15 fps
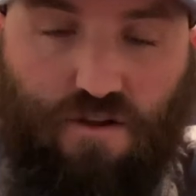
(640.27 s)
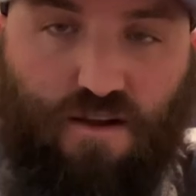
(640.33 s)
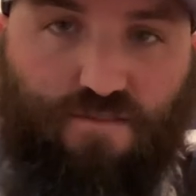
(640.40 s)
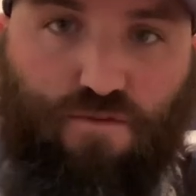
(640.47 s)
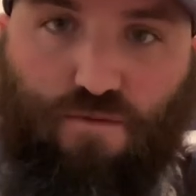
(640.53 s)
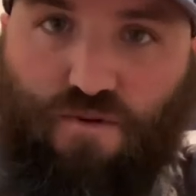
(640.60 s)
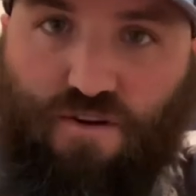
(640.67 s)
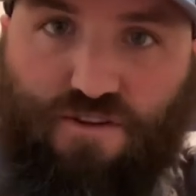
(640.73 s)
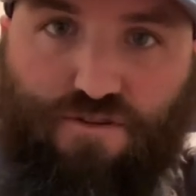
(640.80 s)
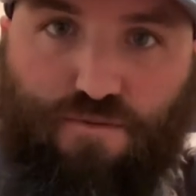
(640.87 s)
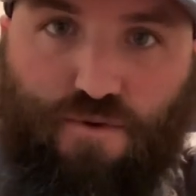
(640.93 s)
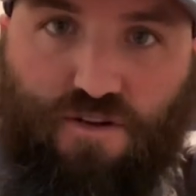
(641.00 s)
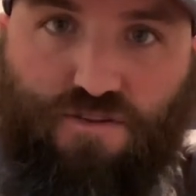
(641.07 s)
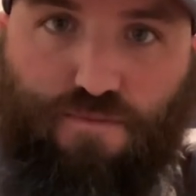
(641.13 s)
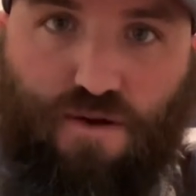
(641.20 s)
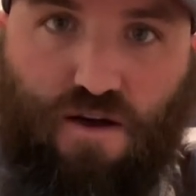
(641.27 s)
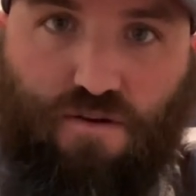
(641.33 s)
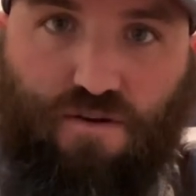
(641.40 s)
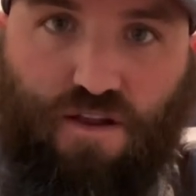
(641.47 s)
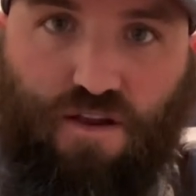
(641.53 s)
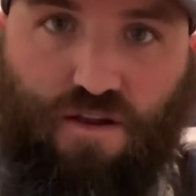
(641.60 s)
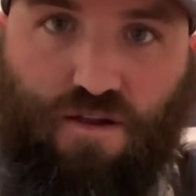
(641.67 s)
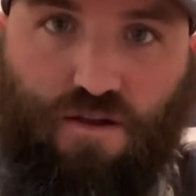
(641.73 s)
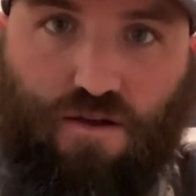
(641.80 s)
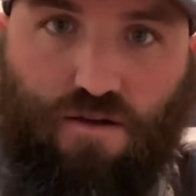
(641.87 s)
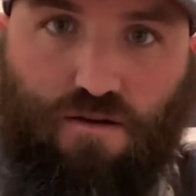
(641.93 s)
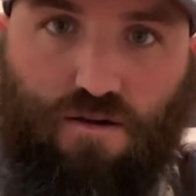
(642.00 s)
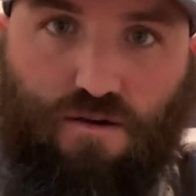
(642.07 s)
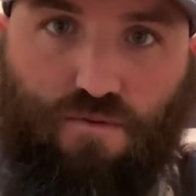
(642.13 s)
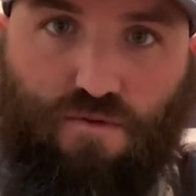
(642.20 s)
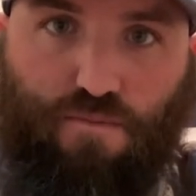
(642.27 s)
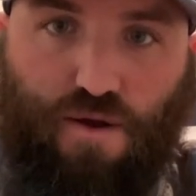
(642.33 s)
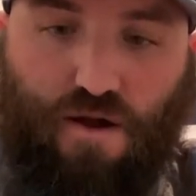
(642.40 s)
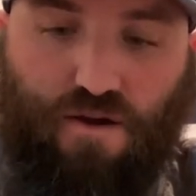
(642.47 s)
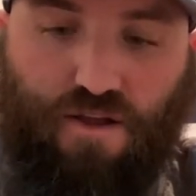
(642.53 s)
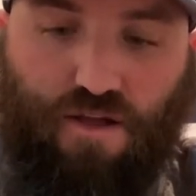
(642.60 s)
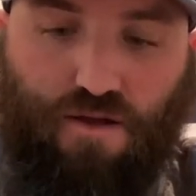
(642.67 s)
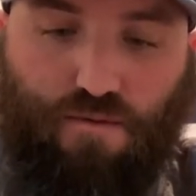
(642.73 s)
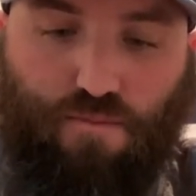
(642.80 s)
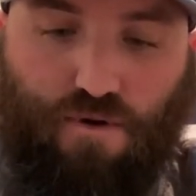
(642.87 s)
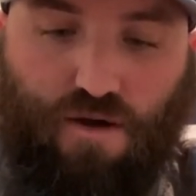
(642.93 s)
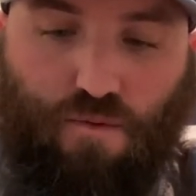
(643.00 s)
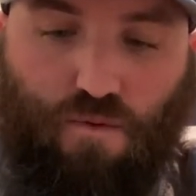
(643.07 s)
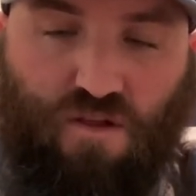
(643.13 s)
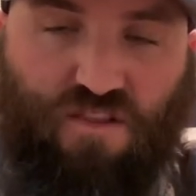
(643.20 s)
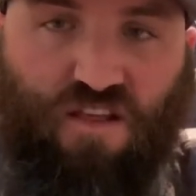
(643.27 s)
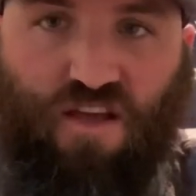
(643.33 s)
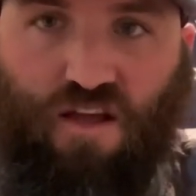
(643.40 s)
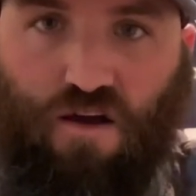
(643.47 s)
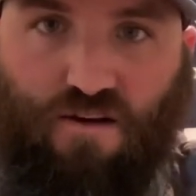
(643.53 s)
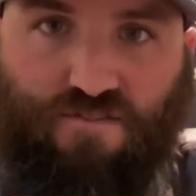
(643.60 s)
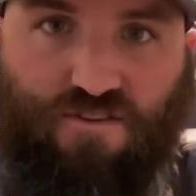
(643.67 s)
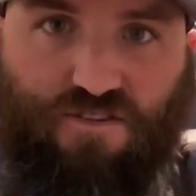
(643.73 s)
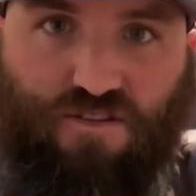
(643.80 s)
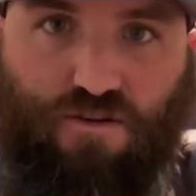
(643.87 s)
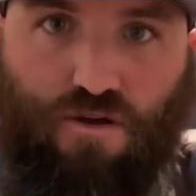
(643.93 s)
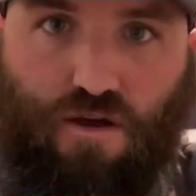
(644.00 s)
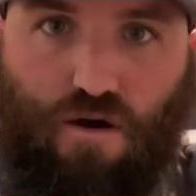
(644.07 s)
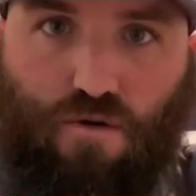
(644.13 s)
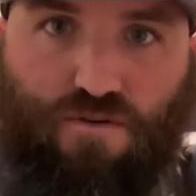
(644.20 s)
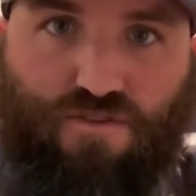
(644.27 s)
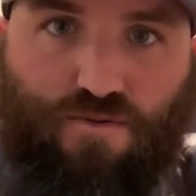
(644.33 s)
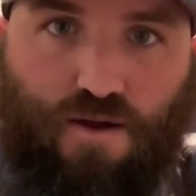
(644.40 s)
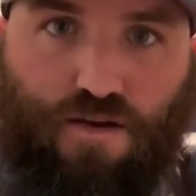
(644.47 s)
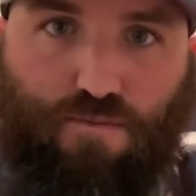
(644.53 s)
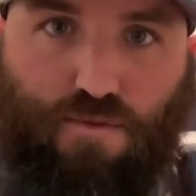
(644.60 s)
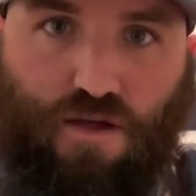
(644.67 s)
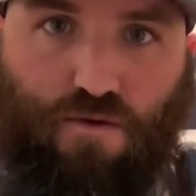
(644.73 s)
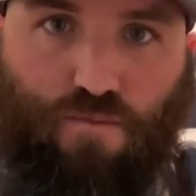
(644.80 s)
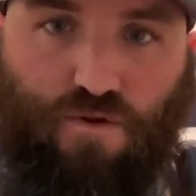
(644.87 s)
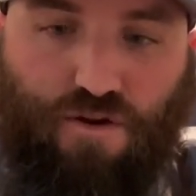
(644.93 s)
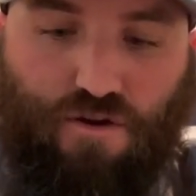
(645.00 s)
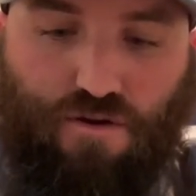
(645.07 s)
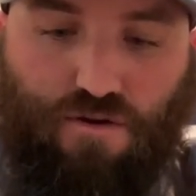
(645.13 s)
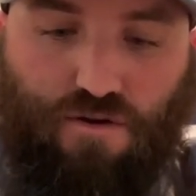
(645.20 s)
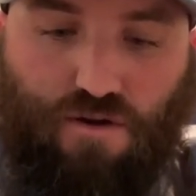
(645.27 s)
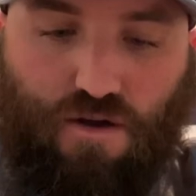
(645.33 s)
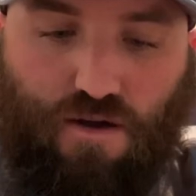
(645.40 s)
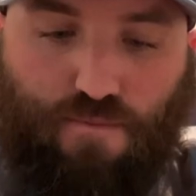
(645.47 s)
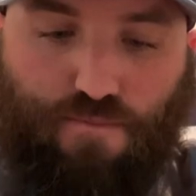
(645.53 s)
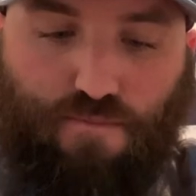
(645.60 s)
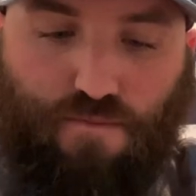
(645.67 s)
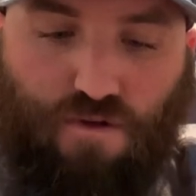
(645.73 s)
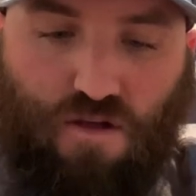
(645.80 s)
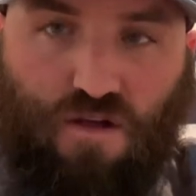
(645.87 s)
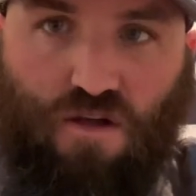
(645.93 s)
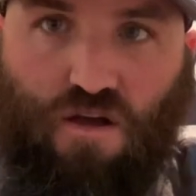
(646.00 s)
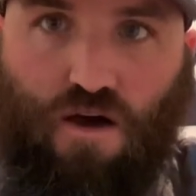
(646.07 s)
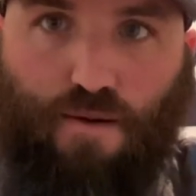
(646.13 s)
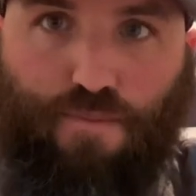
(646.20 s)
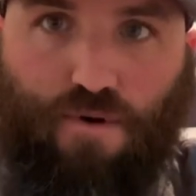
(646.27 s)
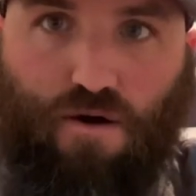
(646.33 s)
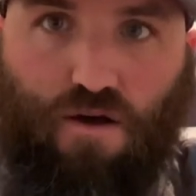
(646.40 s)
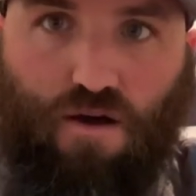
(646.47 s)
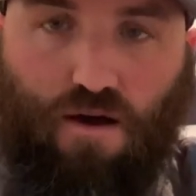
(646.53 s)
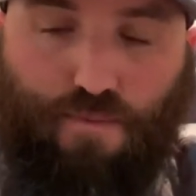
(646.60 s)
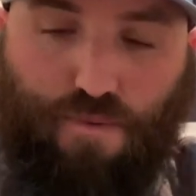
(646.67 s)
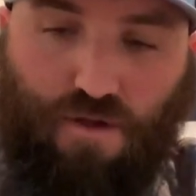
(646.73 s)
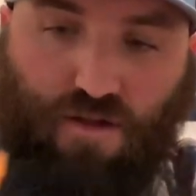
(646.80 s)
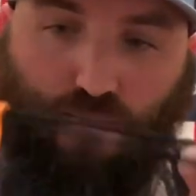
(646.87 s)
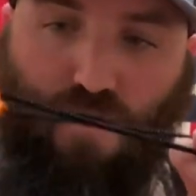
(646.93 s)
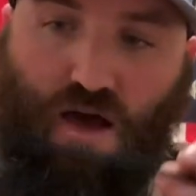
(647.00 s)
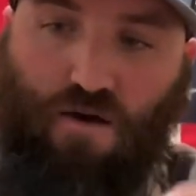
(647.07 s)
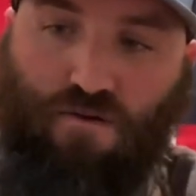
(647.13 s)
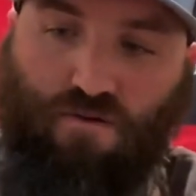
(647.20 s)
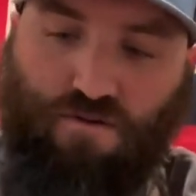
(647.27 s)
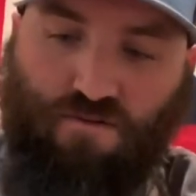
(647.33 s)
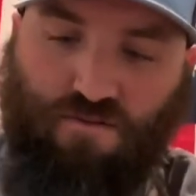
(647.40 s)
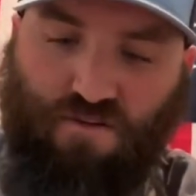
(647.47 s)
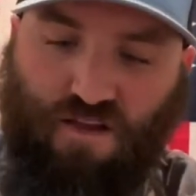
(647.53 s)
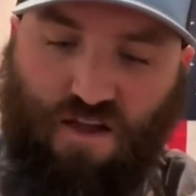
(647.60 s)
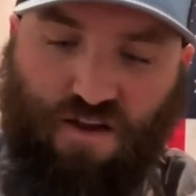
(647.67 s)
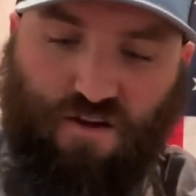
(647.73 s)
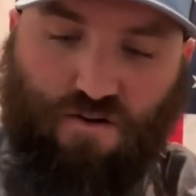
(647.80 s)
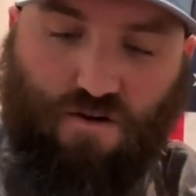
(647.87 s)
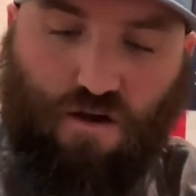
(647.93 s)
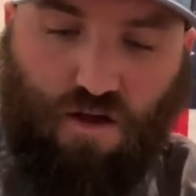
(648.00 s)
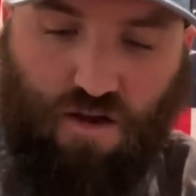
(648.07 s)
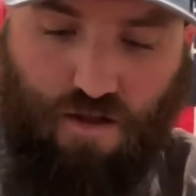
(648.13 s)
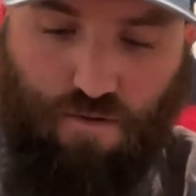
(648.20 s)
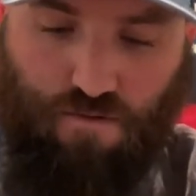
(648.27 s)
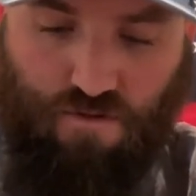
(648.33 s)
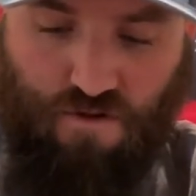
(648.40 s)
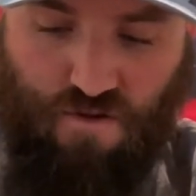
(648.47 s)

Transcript: worry too much about needing a repair kit. But one thing, obviously, I always recommend when you're up on the mountain and you're hunting